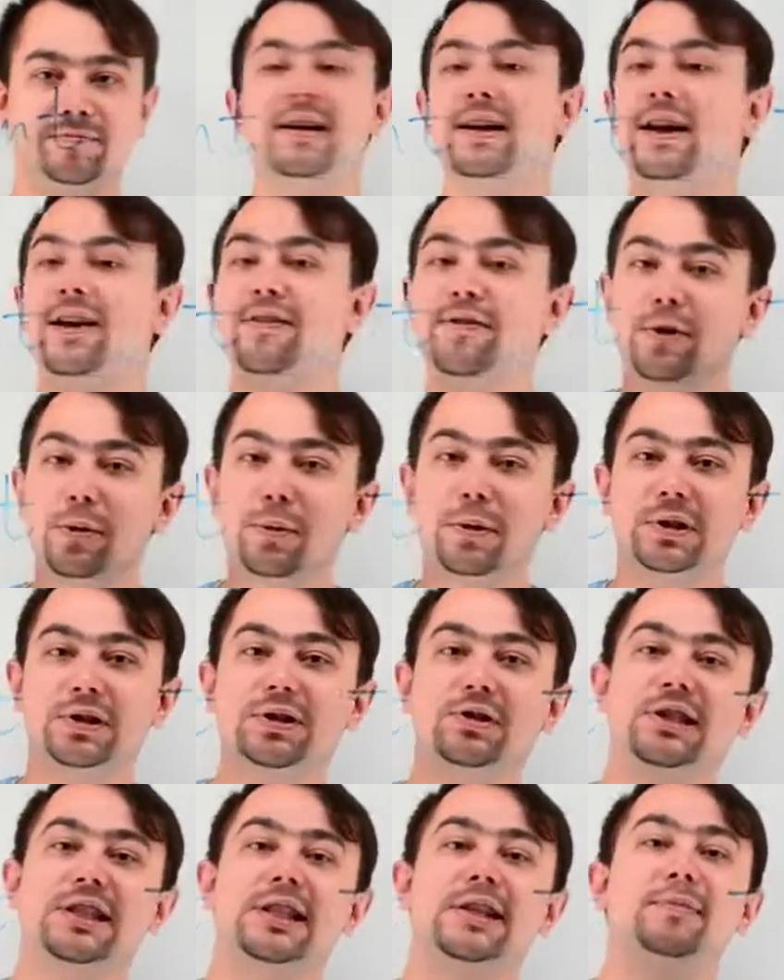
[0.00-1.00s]
If you want to
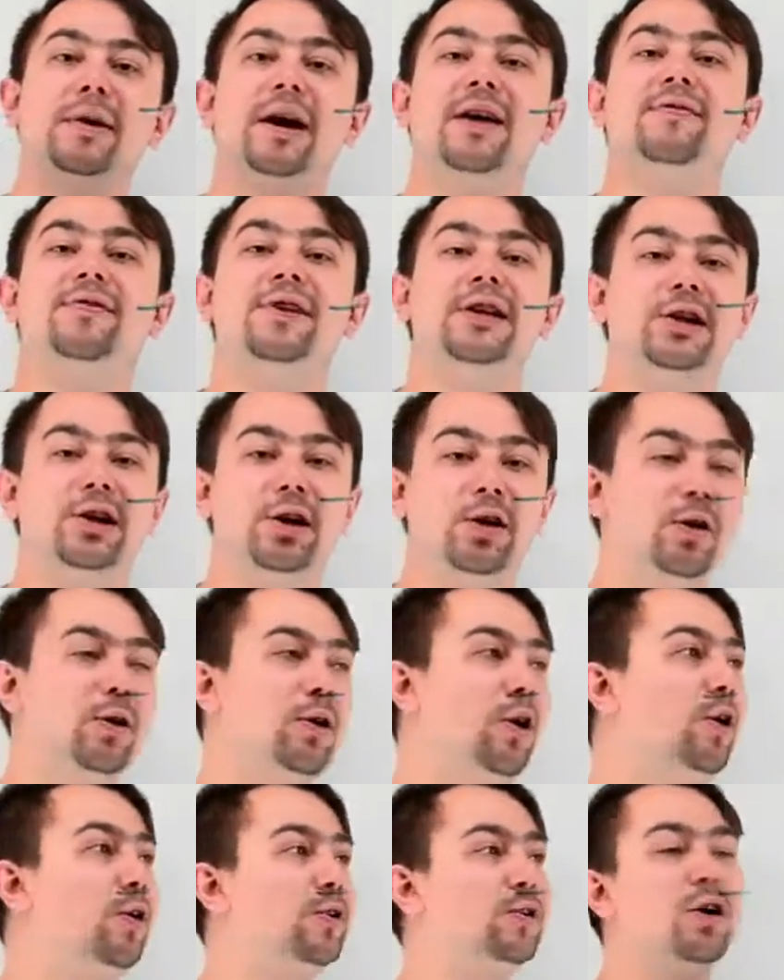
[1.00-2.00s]
see my video
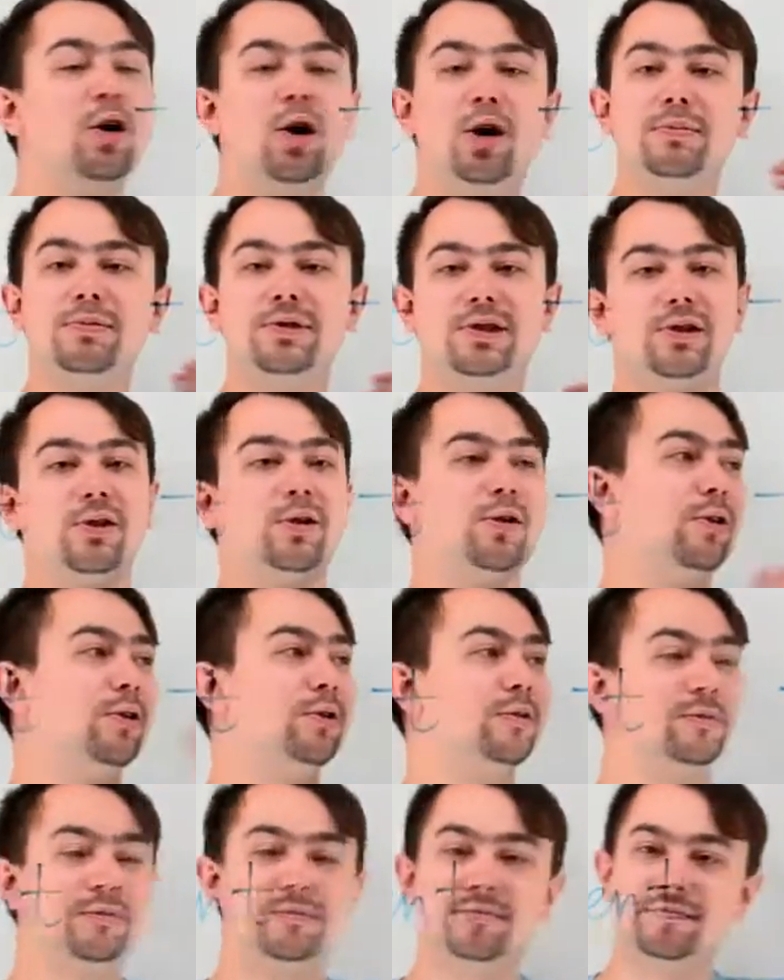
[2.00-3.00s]
on Ohm's law,
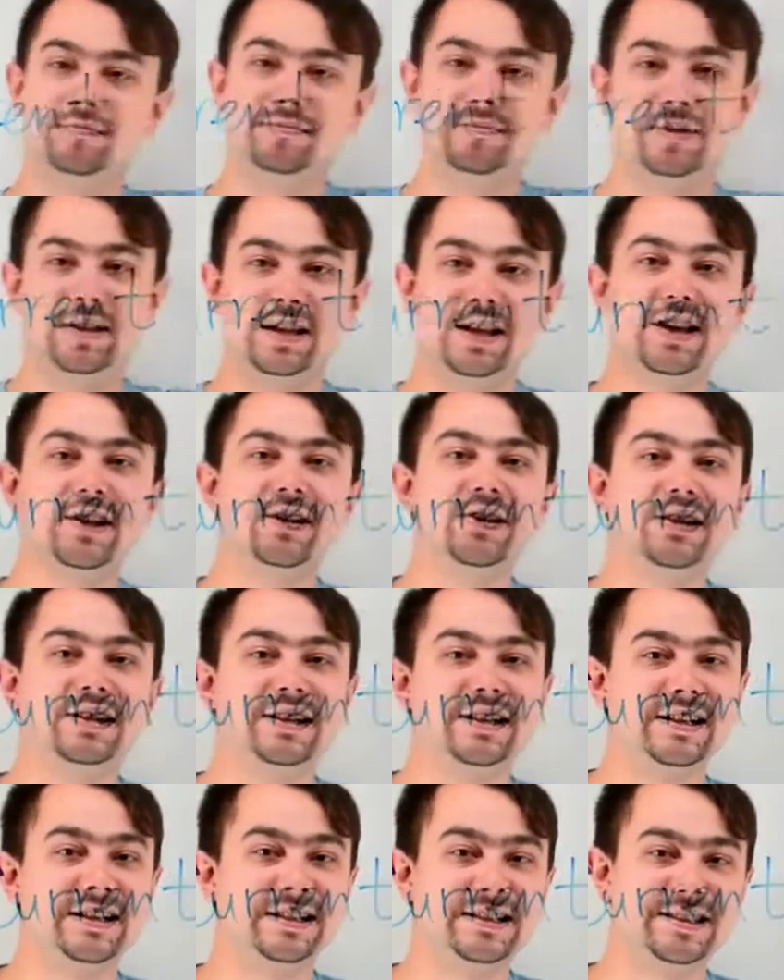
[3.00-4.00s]
here it
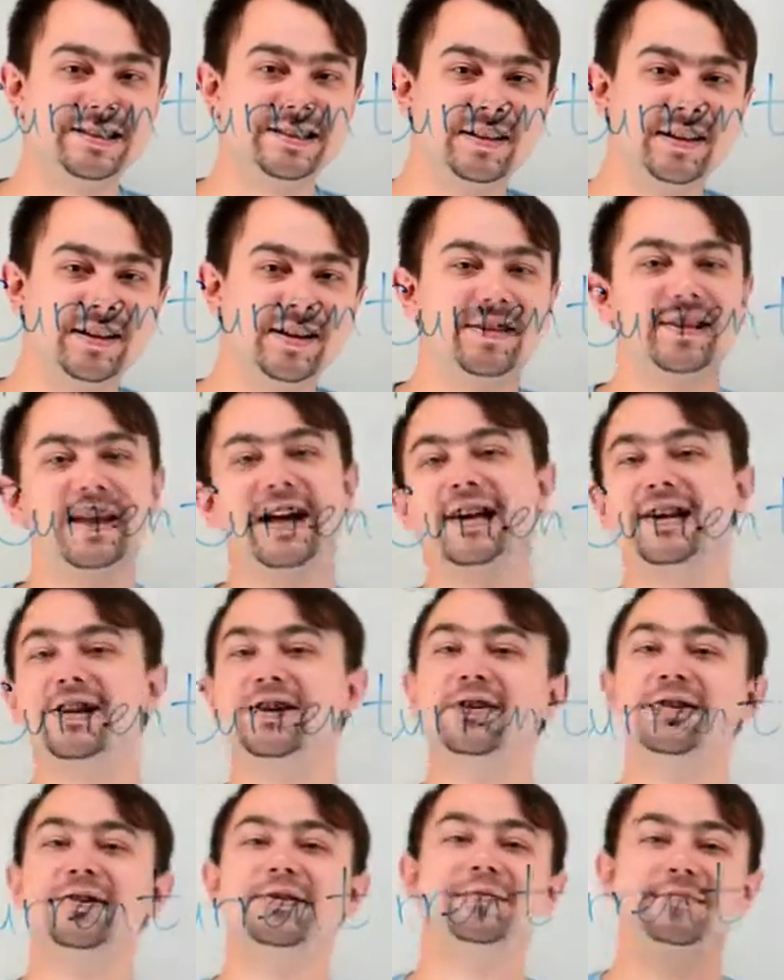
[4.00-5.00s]
is. Thank
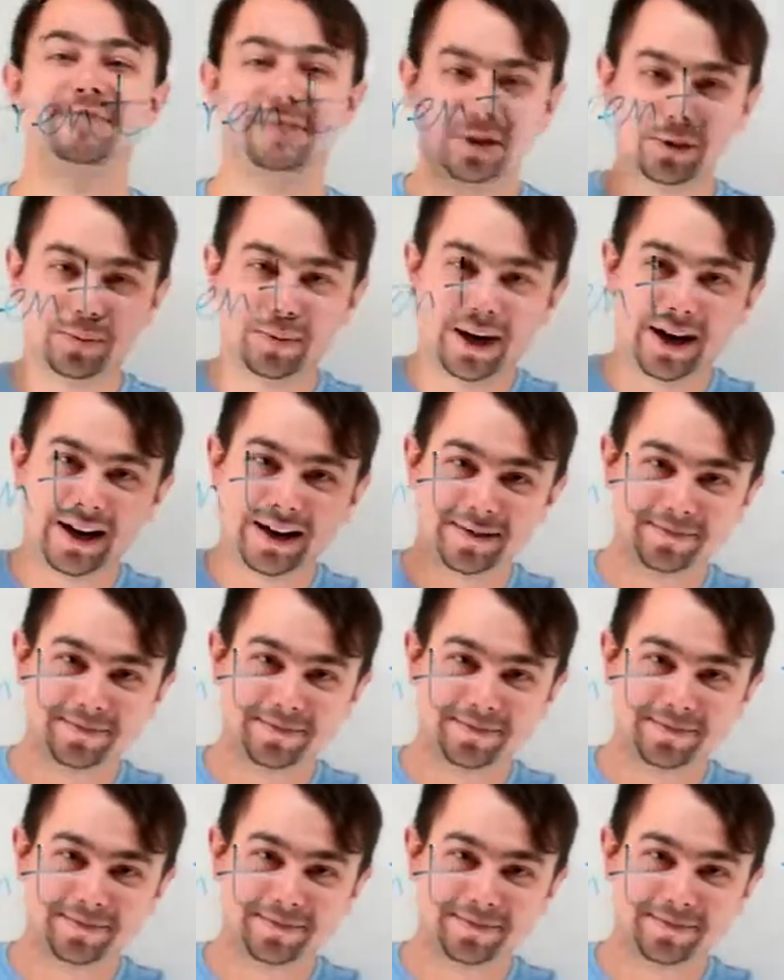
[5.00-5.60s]
you, goodbye.